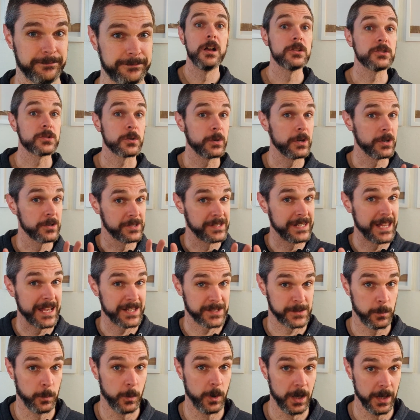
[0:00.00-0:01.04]
So here's
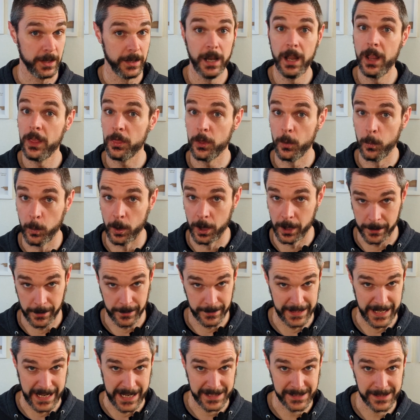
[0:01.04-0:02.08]
test 1, the water
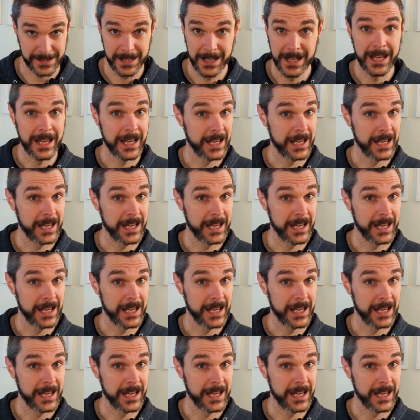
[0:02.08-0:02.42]
test.